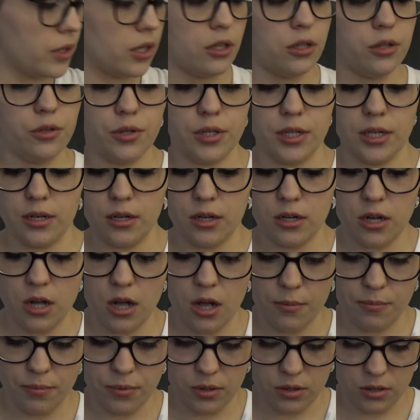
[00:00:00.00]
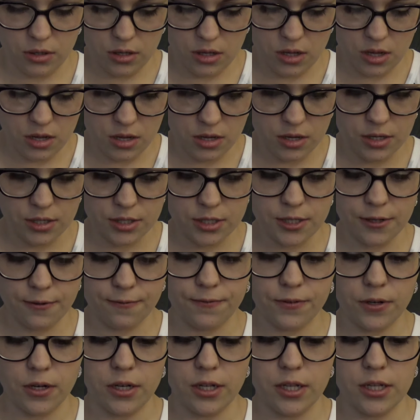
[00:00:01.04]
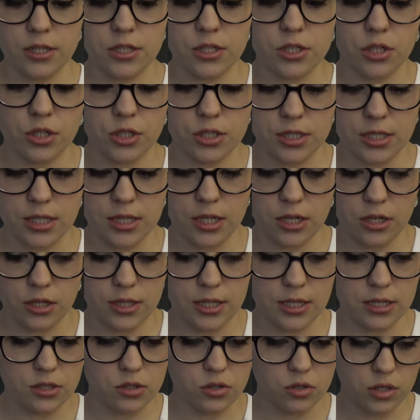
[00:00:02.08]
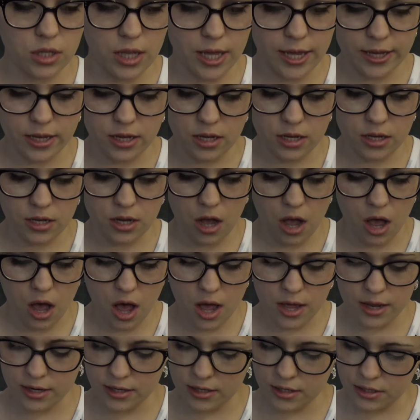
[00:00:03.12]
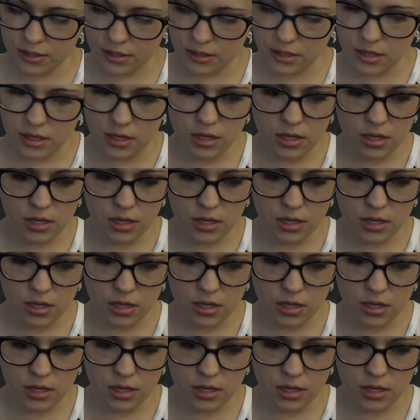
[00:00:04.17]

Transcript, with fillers: included a couple different inserts in there. These look like cotton